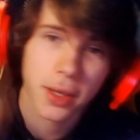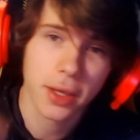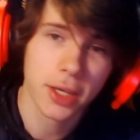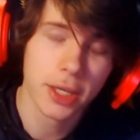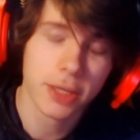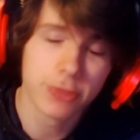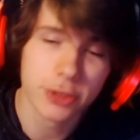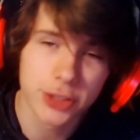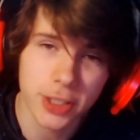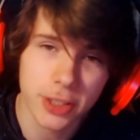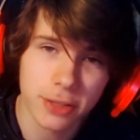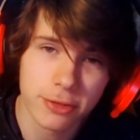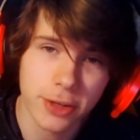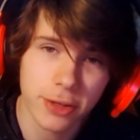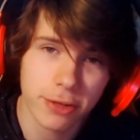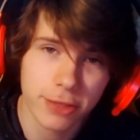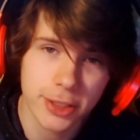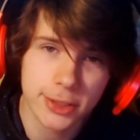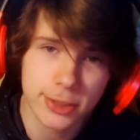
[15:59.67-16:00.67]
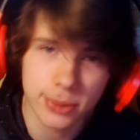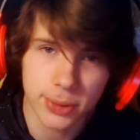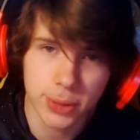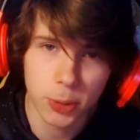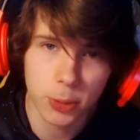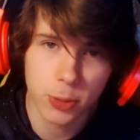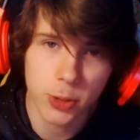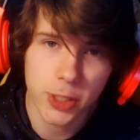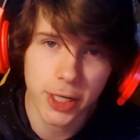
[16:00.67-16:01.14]
Give yourself a victory
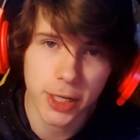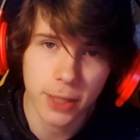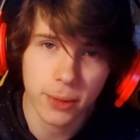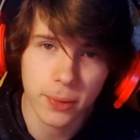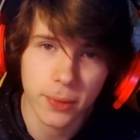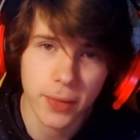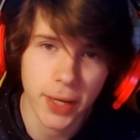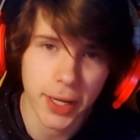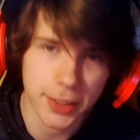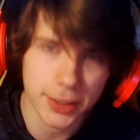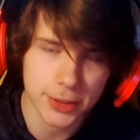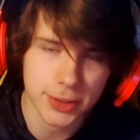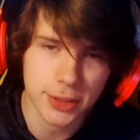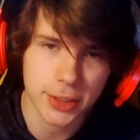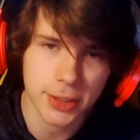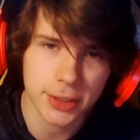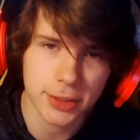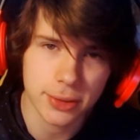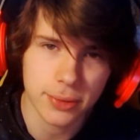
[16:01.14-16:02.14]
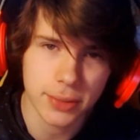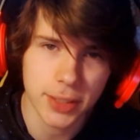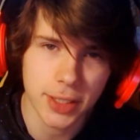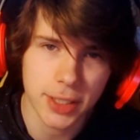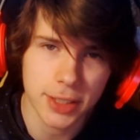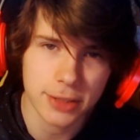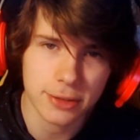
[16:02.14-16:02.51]
royale and I'll see you guys all in the next